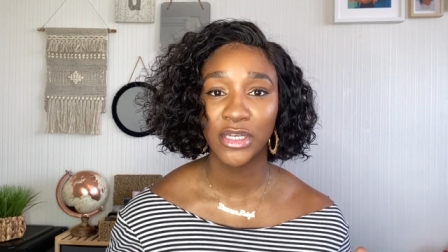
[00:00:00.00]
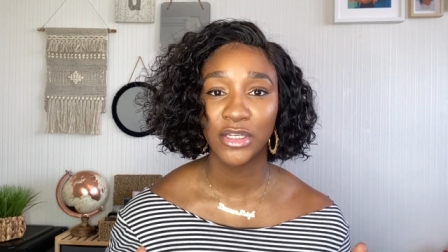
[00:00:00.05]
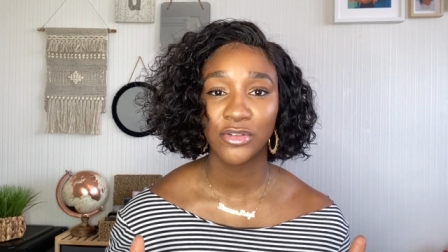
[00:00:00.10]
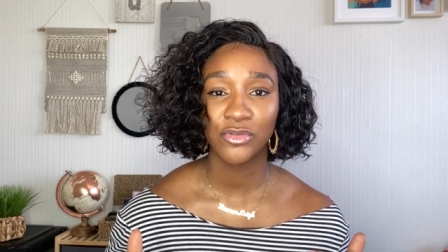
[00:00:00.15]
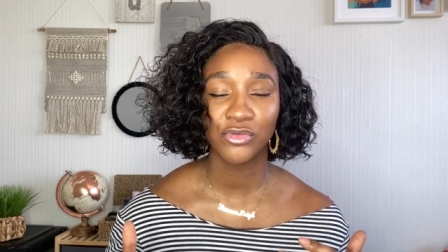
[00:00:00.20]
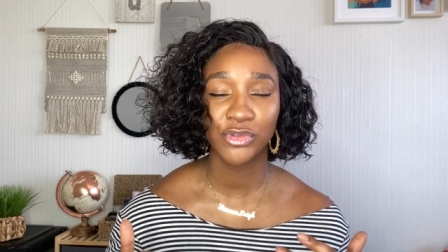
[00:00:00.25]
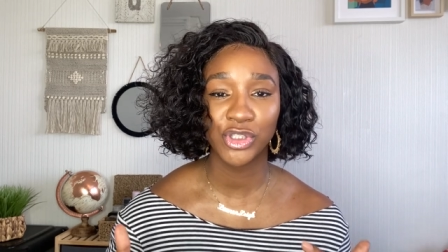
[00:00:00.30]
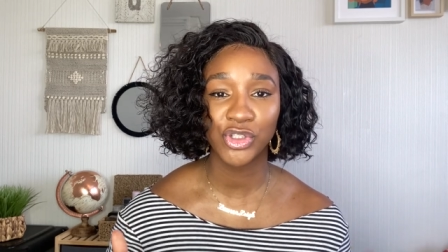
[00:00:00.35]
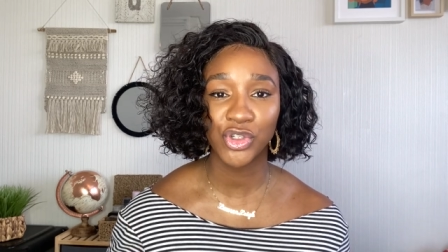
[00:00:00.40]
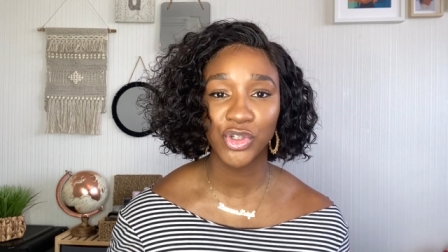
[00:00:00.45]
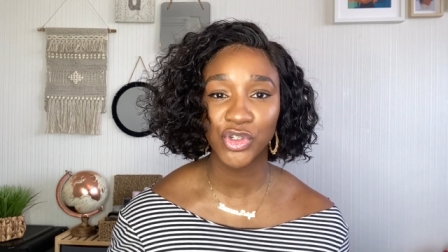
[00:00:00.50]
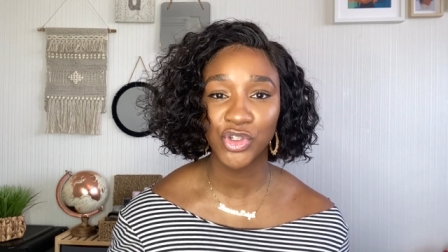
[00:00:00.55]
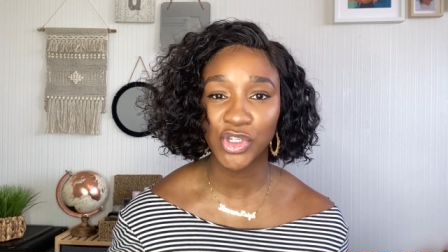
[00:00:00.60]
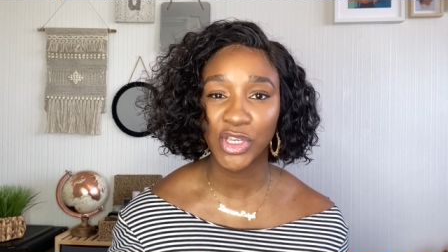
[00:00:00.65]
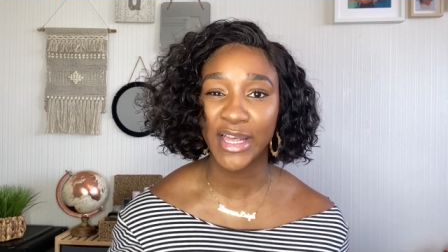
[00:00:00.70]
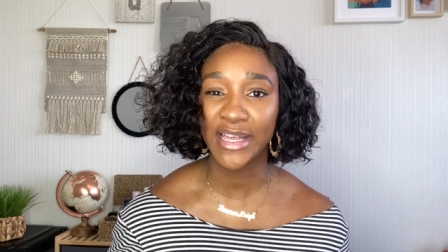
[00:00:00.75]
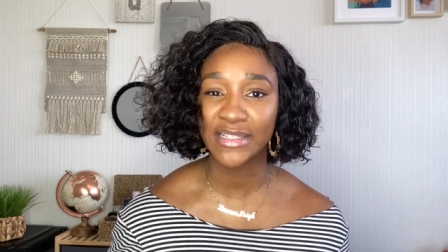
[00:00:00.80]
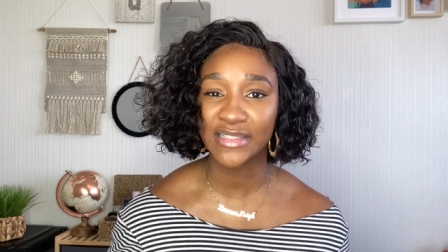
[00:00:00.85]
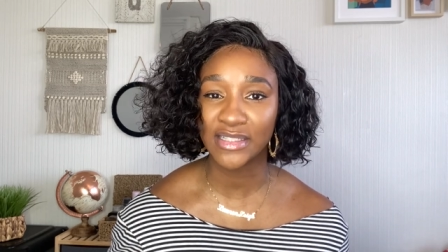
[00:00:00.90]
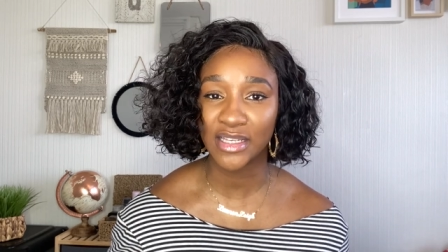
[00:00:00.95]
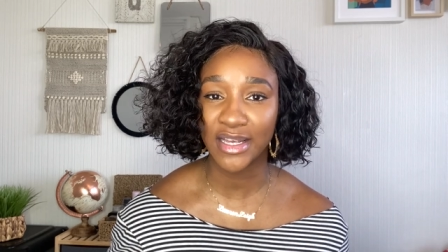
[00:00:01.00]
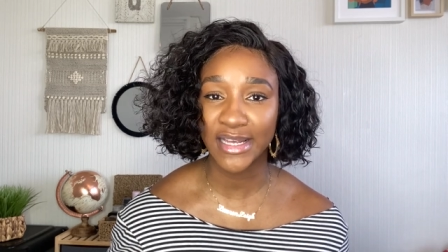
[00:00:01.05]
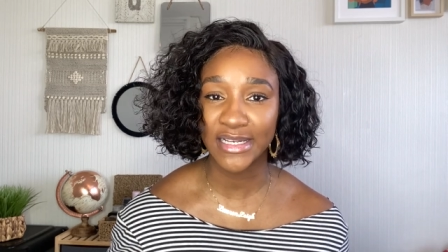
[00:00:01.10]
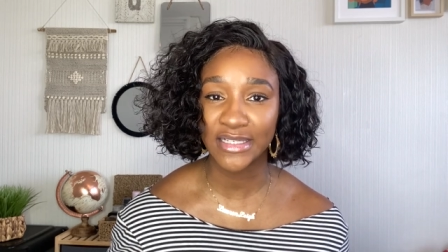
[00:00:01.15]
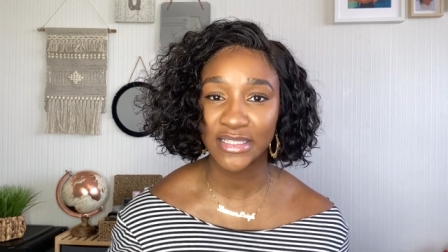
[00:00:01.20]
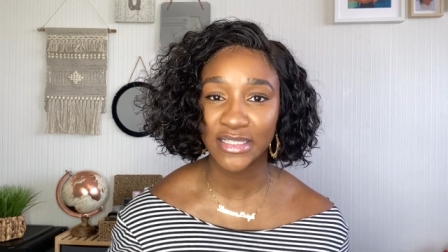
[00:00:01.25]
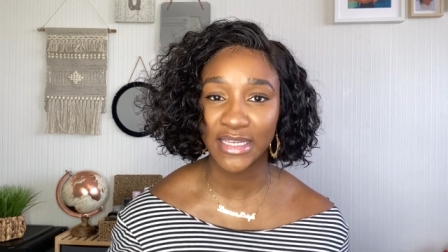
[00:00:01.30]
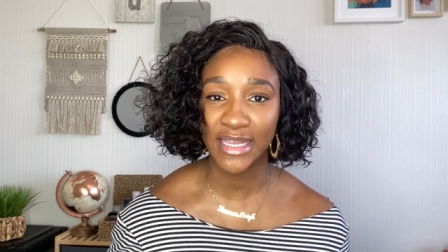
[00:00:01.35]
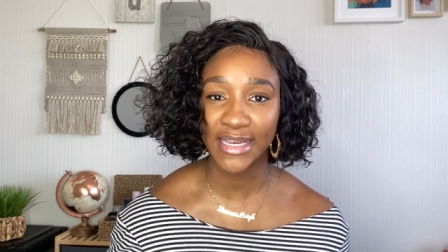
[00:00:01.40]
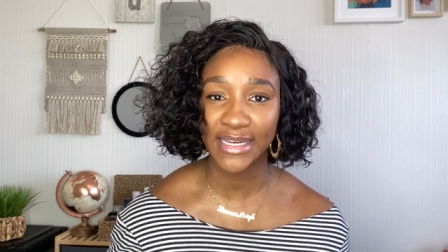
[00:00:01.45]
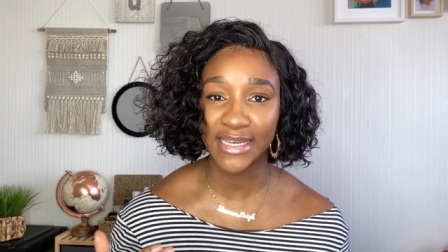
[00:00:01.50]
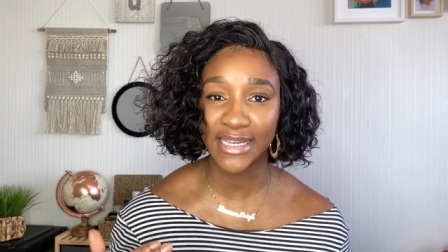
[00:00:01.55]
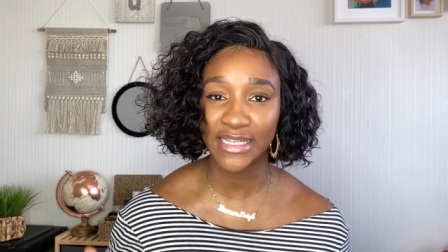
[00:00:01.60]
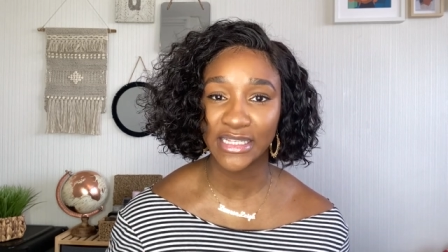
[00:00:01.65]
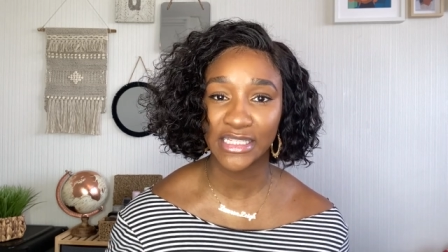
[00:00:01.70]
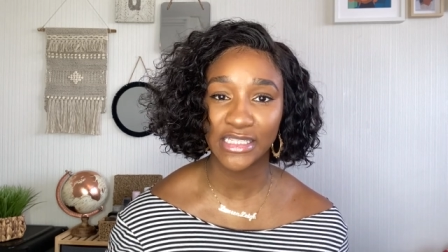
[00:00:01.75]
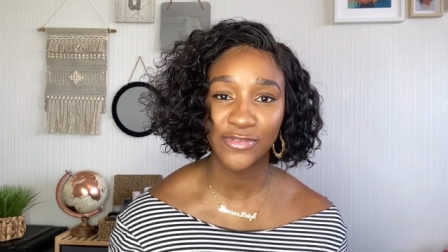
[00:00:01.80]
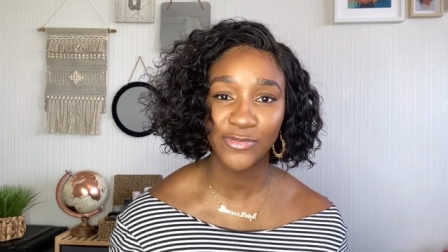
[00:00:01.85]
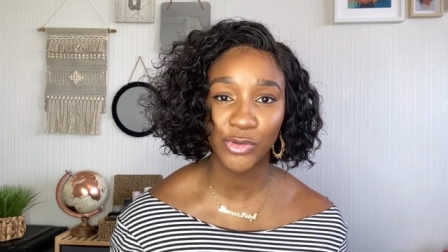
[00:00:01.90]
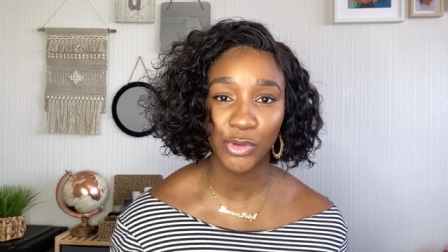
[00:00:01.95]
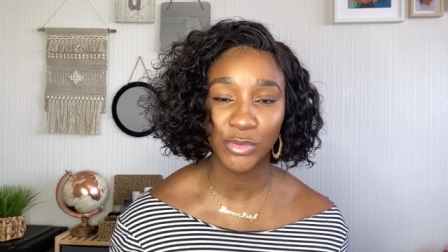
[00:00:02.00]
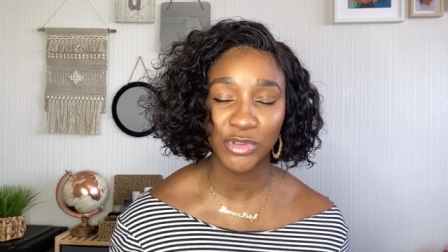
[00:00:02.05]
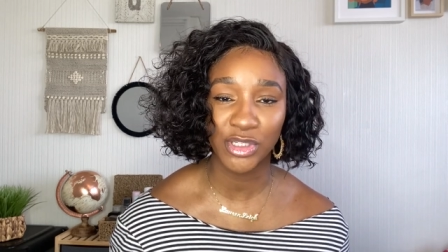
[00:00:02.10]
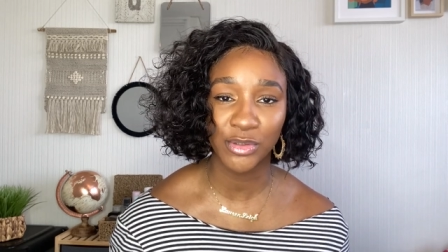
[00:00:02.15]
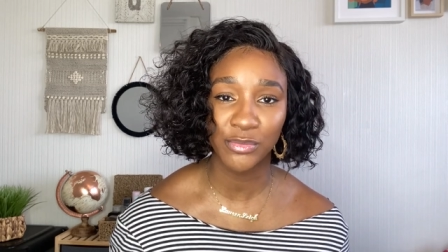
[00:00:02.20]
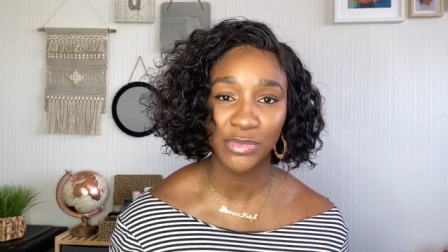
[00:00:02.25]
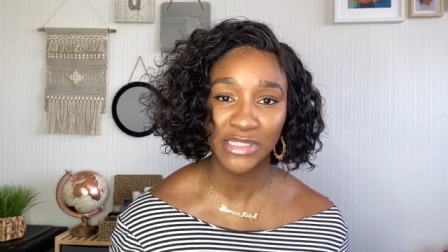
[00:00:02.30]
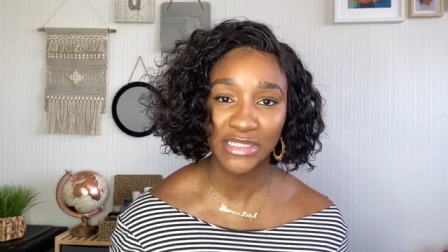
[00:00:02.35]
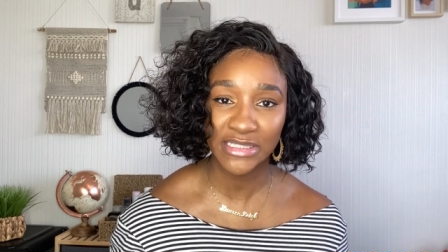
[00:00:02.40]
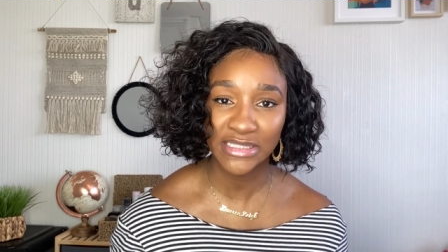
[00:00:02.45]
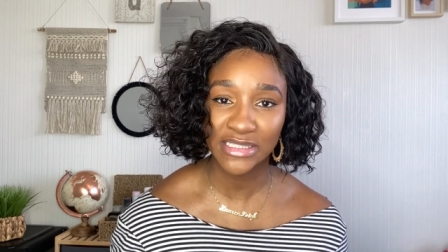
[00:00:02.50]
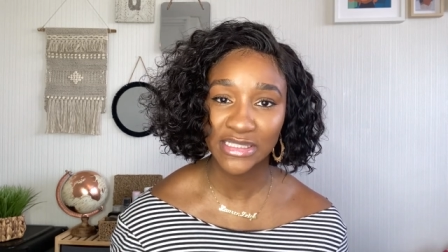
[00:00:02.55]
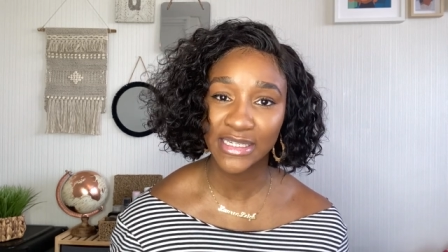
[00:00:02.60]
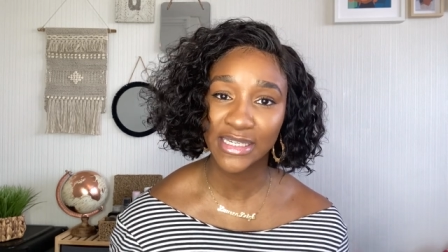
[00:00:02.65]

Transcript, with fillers: reduce your anxiety and get these forms completed,